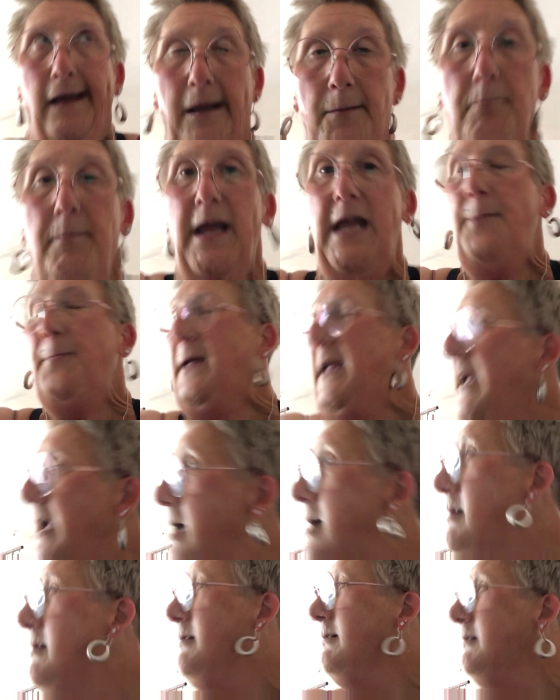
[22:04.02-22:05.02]
Maybe,
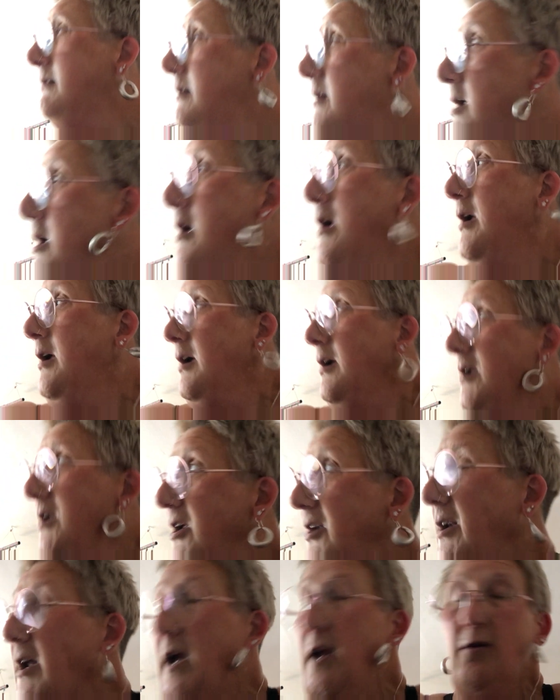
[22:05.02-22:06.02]
you
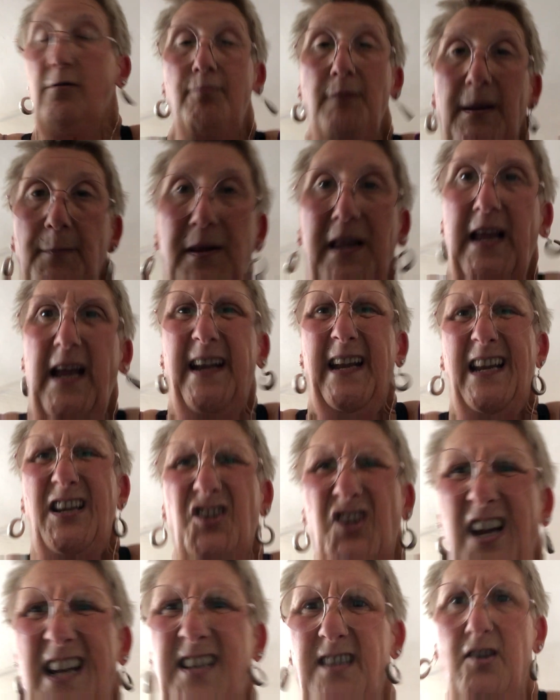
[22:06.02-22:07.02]
know, maybe the
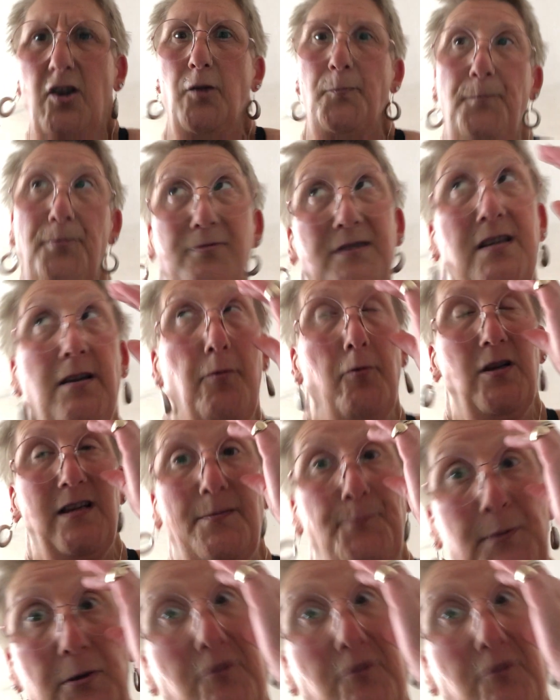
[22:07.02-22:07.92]
NHS could be